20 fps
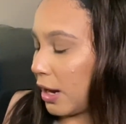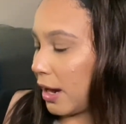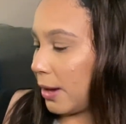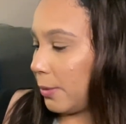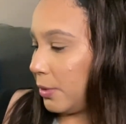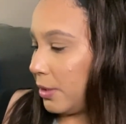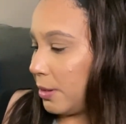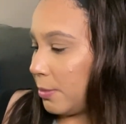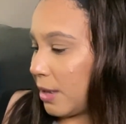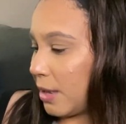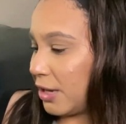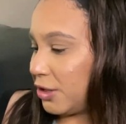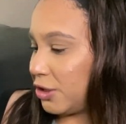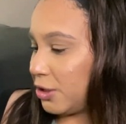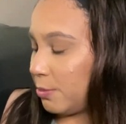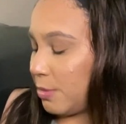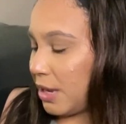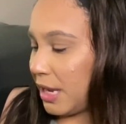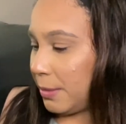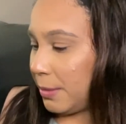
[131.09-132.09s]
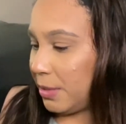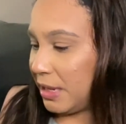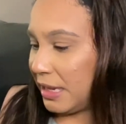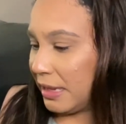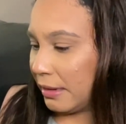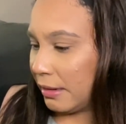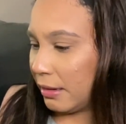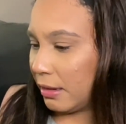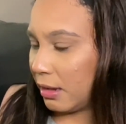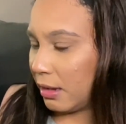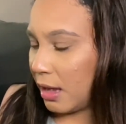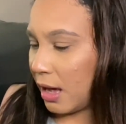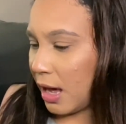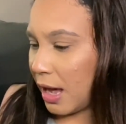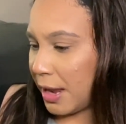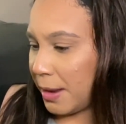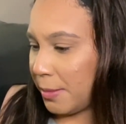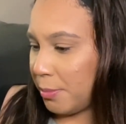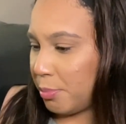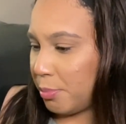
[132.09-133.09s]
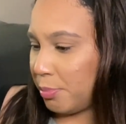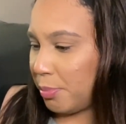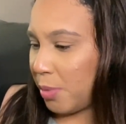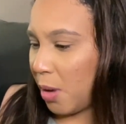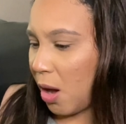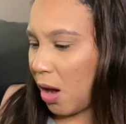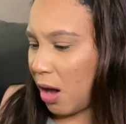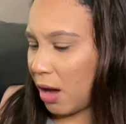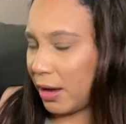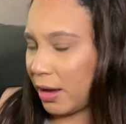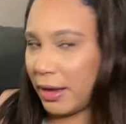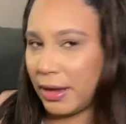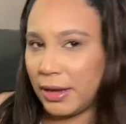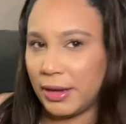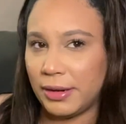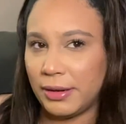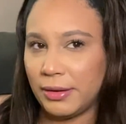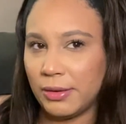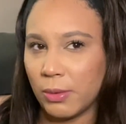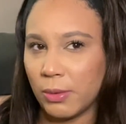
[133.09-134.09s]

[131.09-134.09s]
I would imagine maybe an iPod,